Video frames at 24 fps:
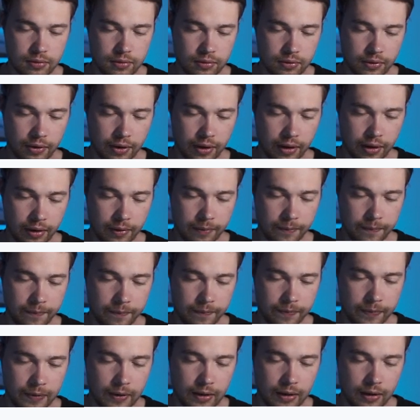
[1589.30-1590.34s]
Okay.
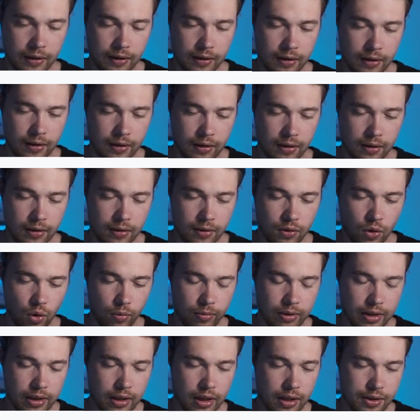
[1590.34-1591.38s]

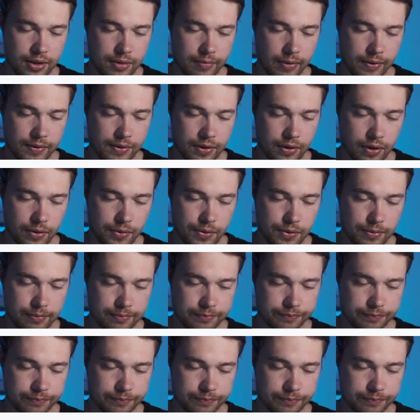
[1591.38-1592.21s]
Nobody cares about zeros.